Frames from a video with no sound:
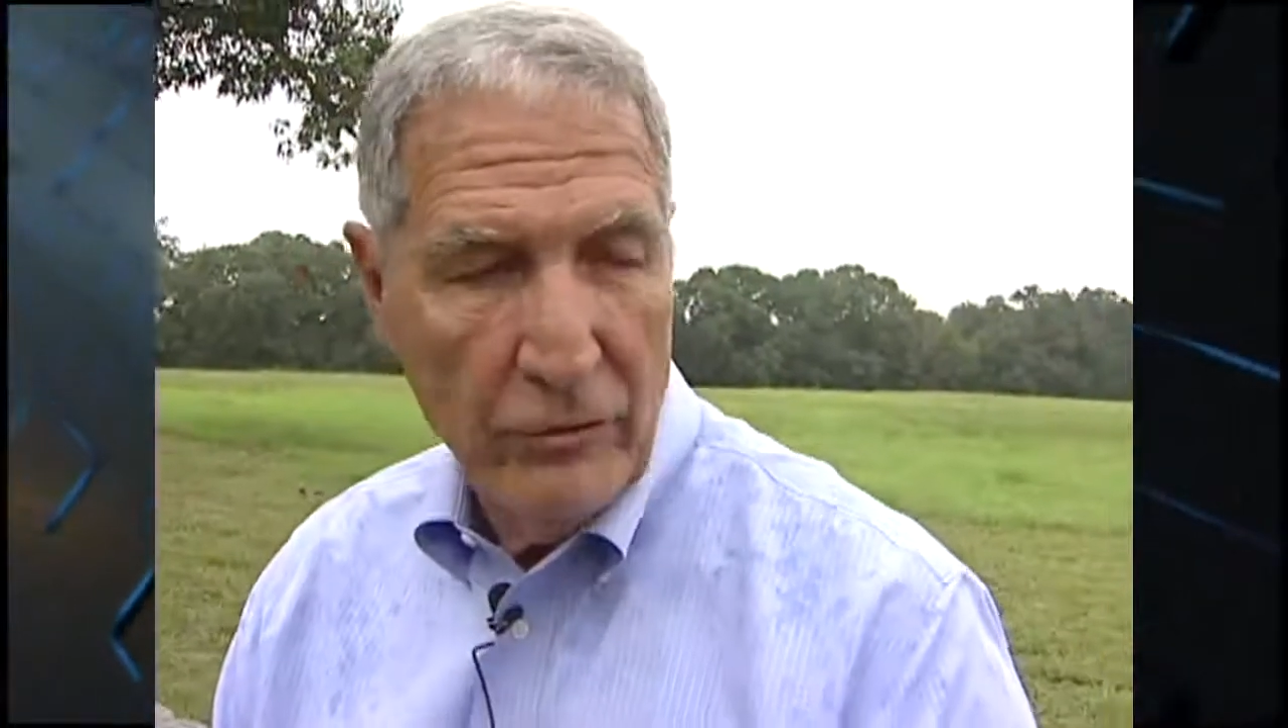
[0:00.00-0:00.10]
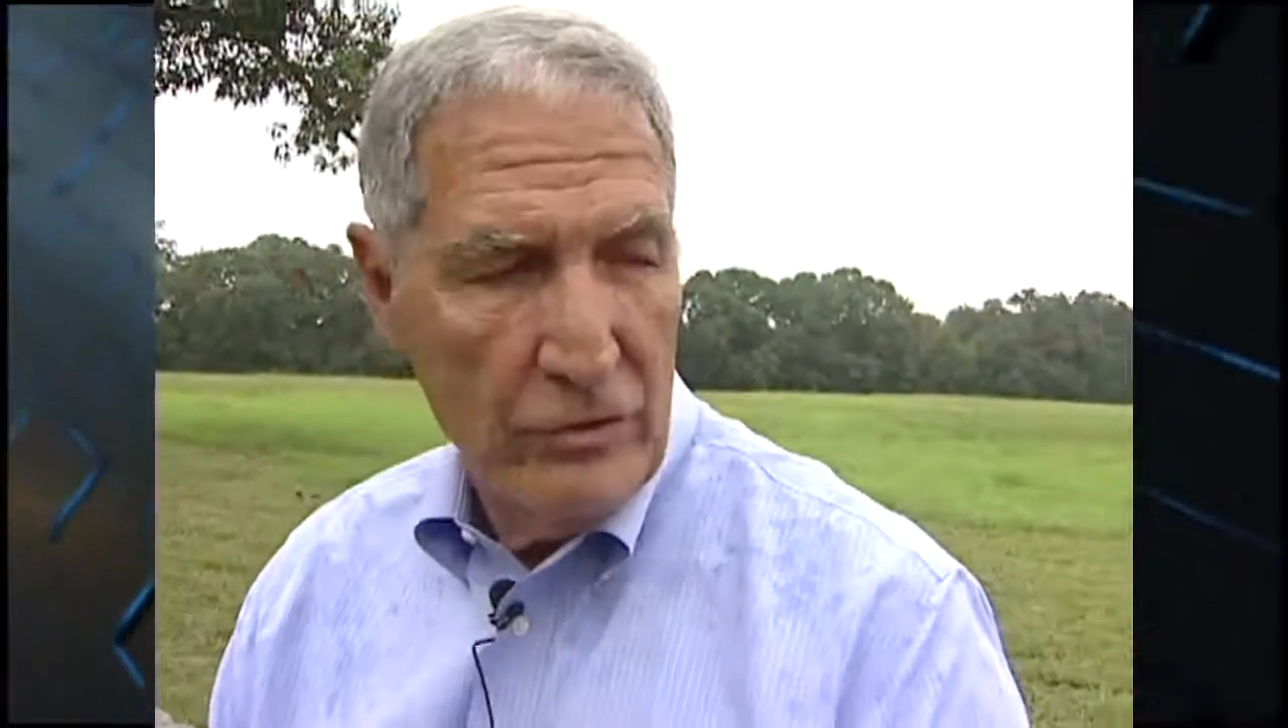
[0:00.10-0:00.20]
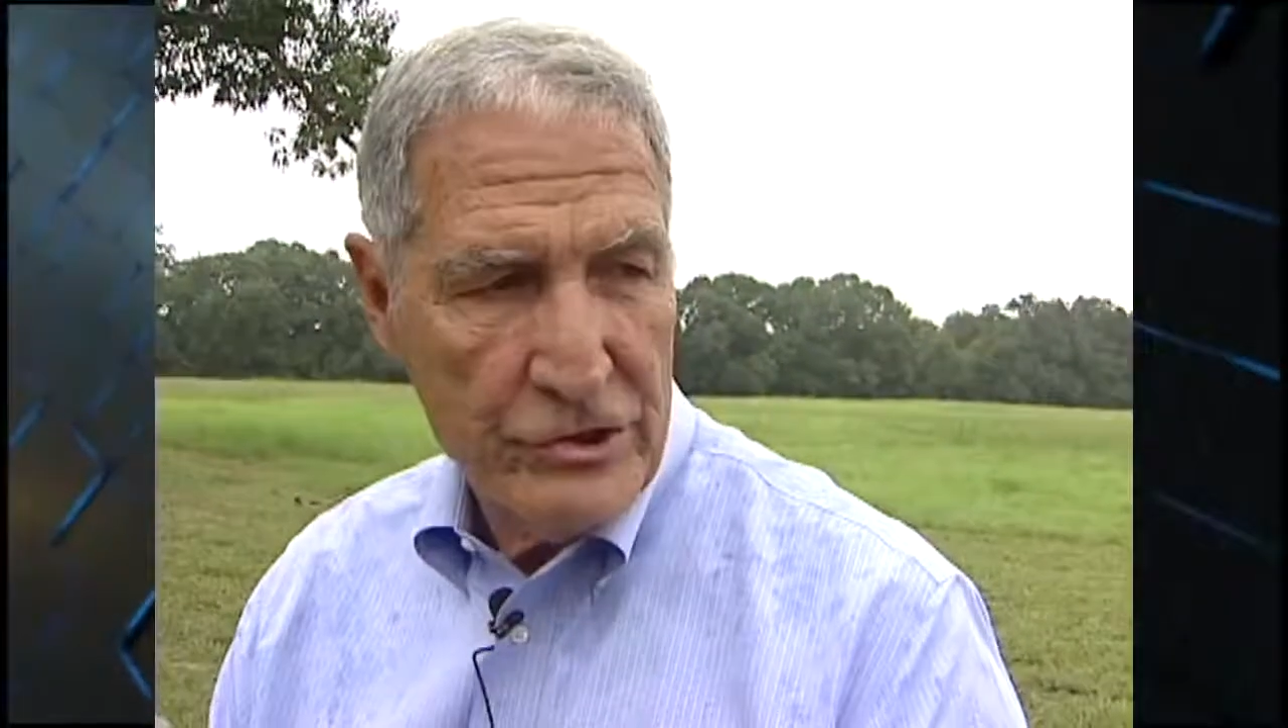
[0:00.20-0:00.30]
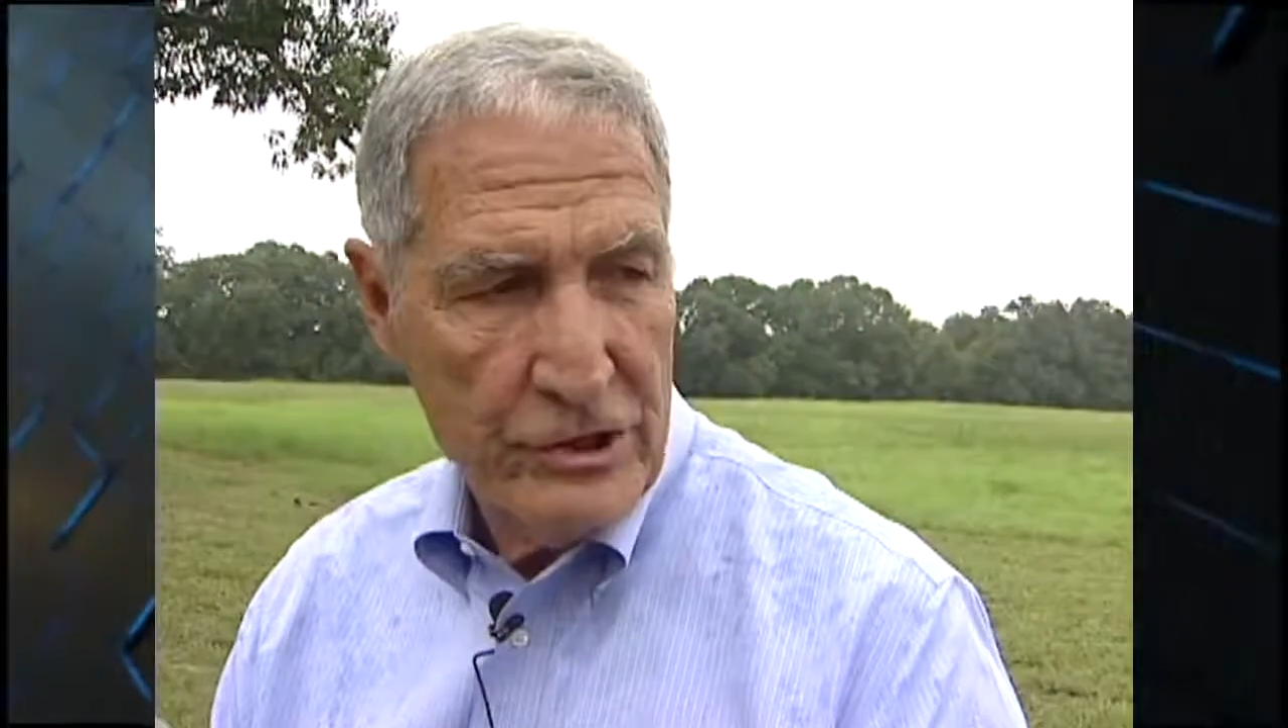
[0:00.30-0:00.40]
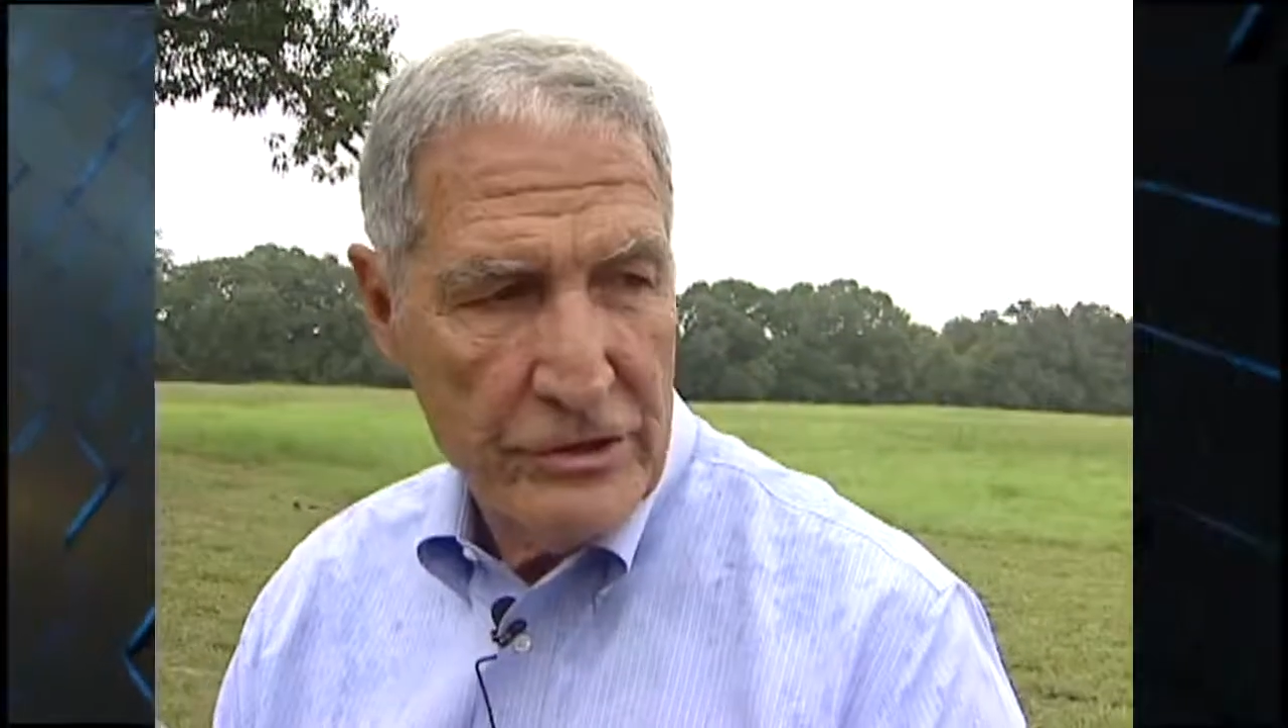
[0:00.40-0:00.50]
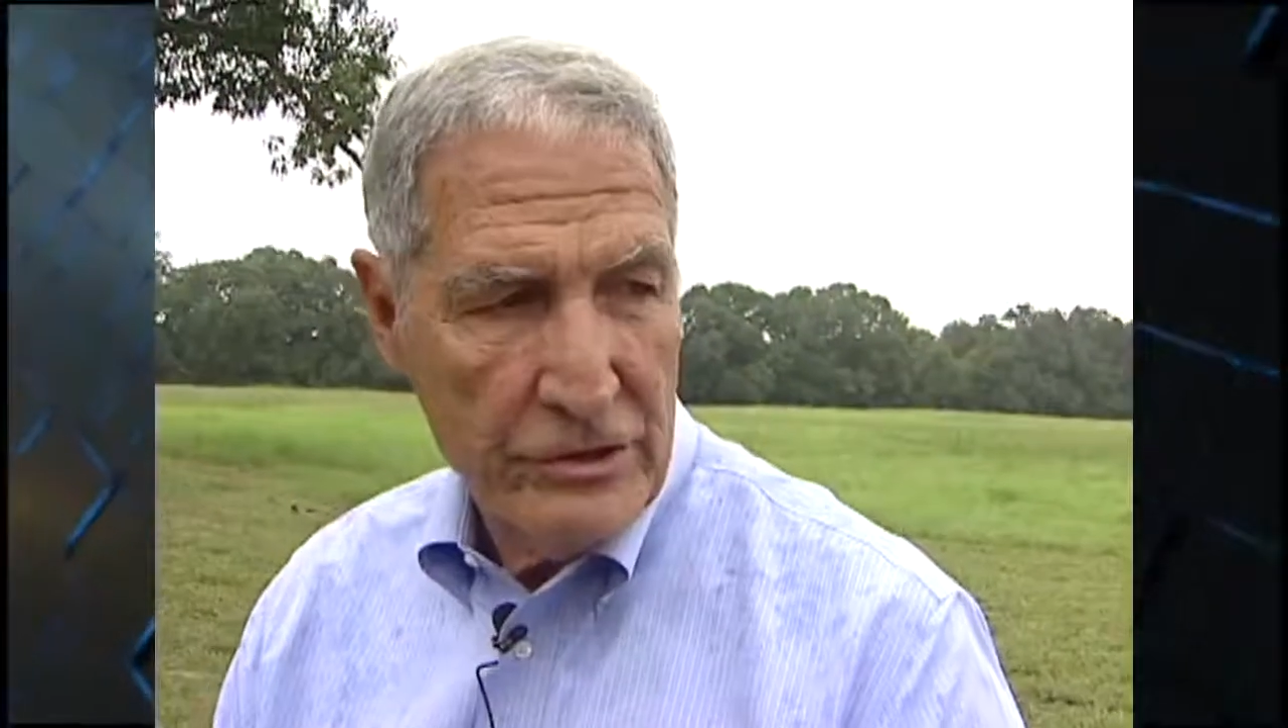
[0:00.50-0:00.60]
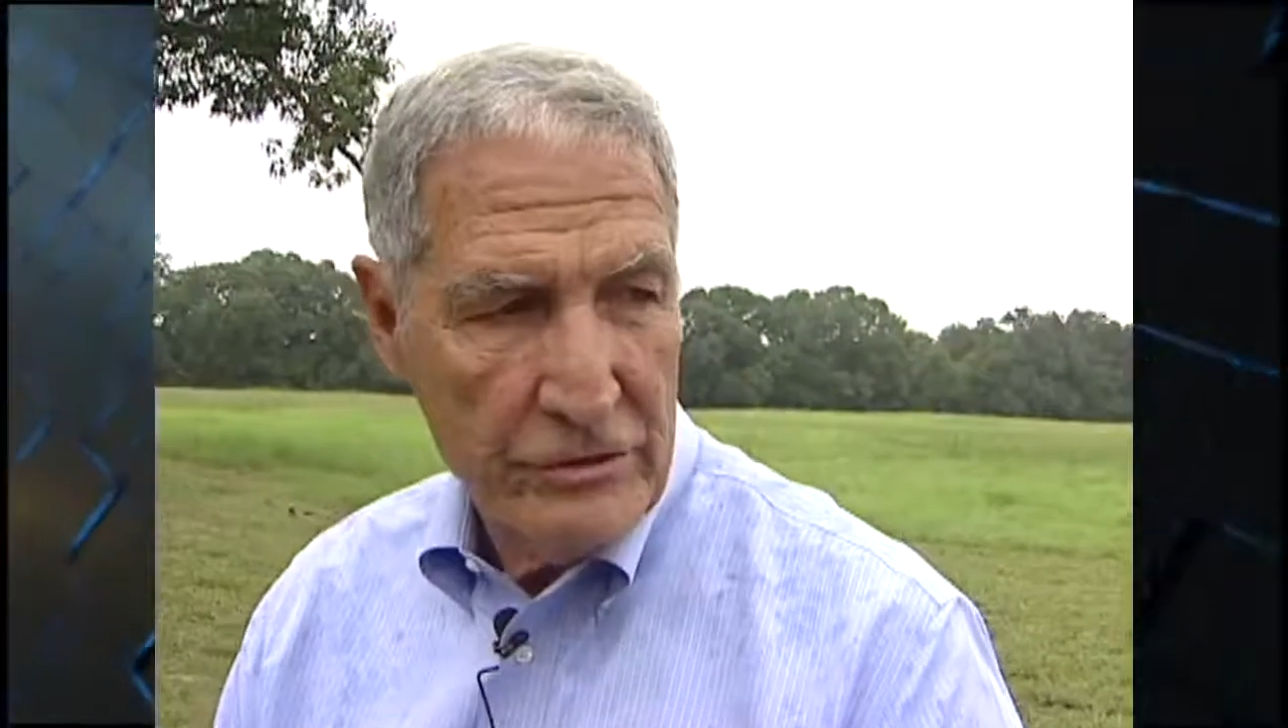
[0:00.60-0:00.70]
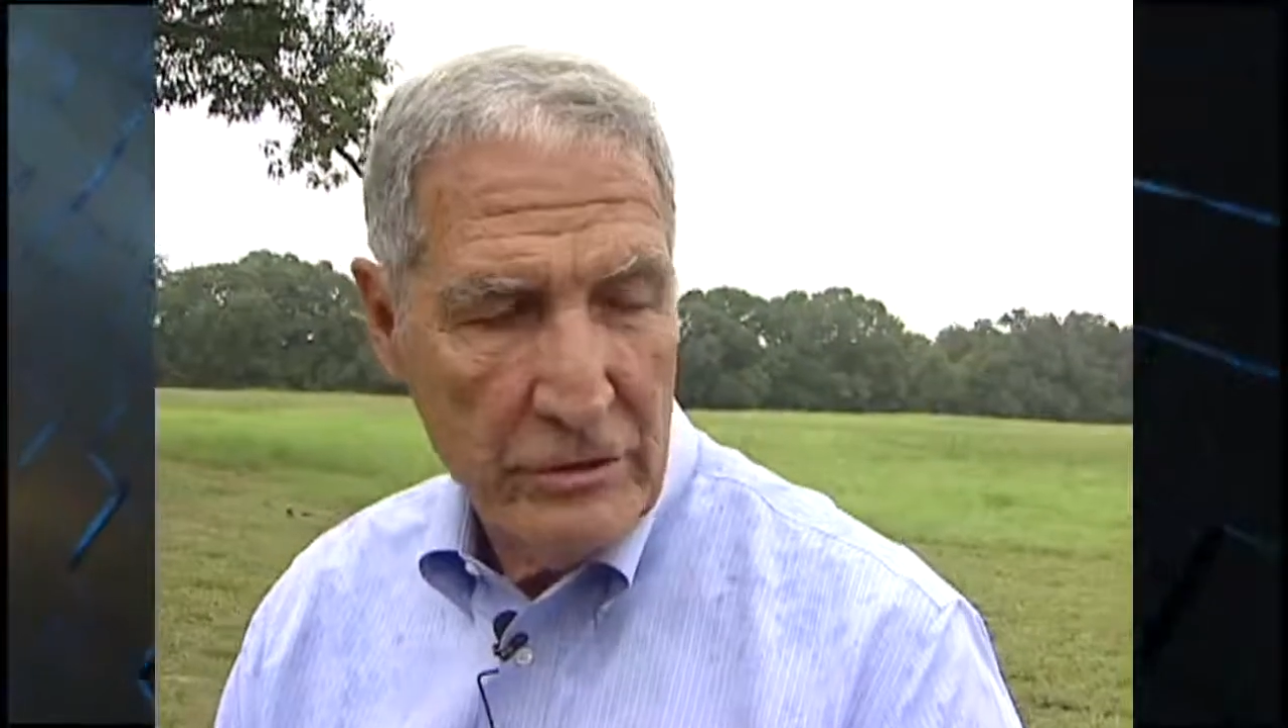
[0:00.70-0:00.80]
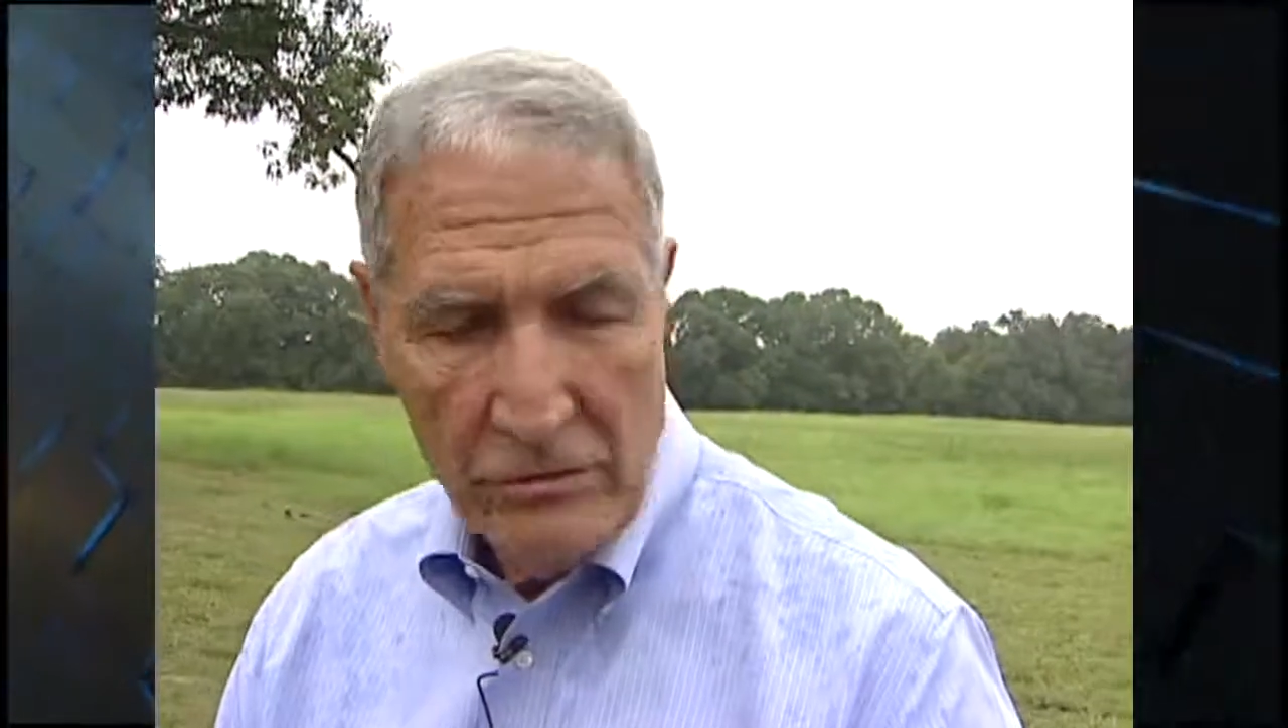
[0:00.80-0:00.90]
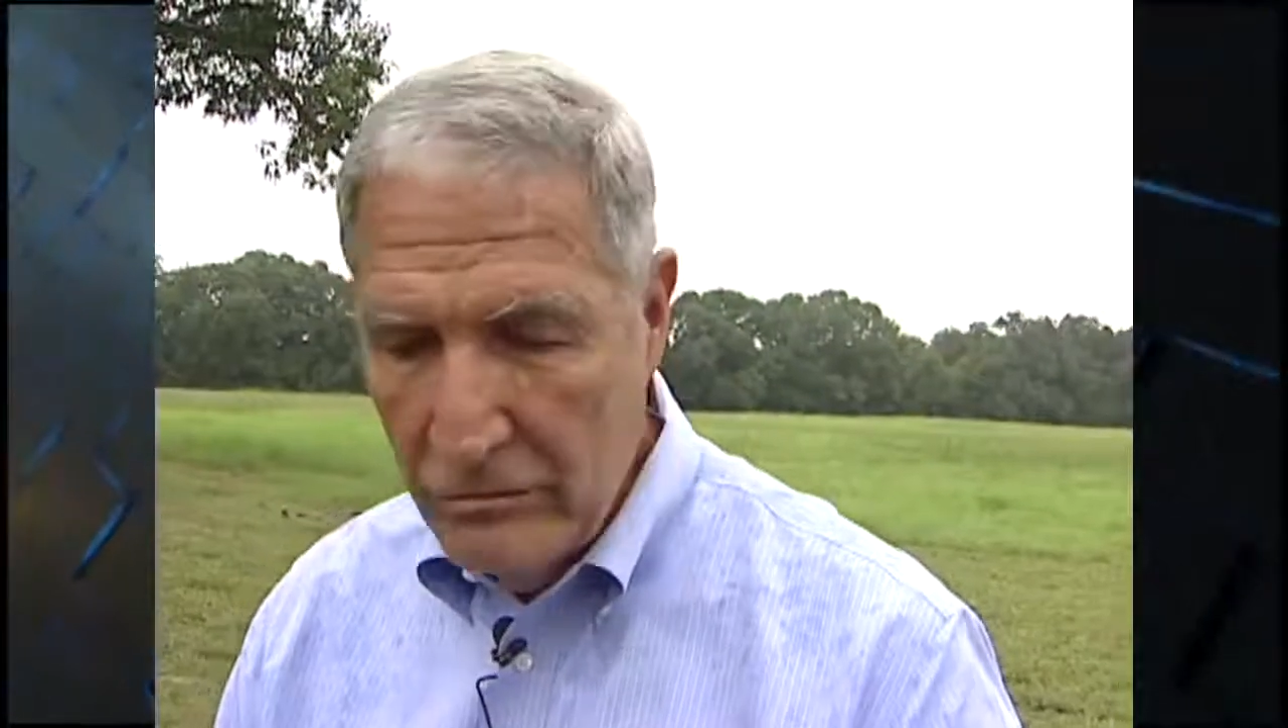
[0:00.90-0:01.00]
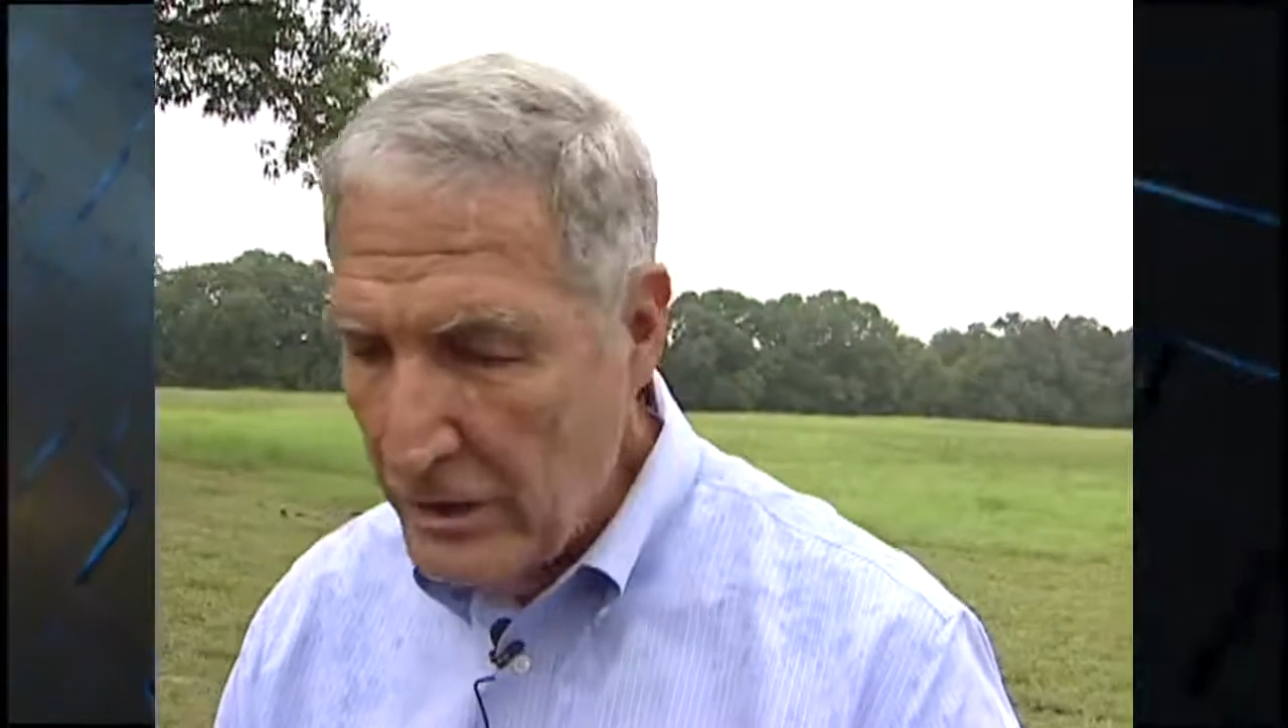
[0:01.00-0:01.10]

46 years old,